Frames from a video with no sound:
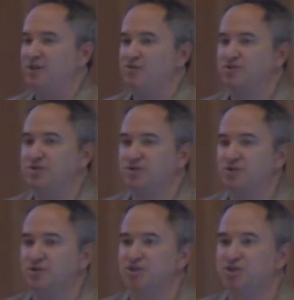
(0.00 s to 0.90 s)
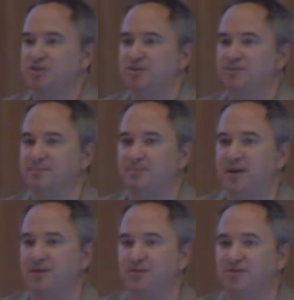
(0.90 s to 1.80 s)
they use the search
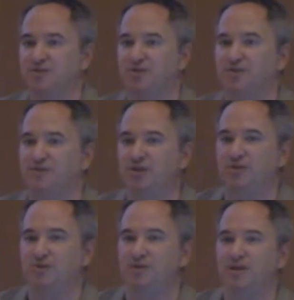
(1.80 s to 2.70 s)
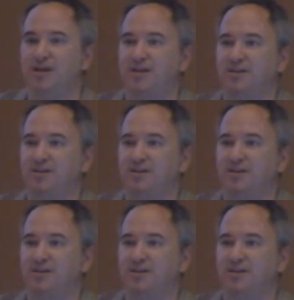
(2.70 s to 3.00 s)
button, the search field,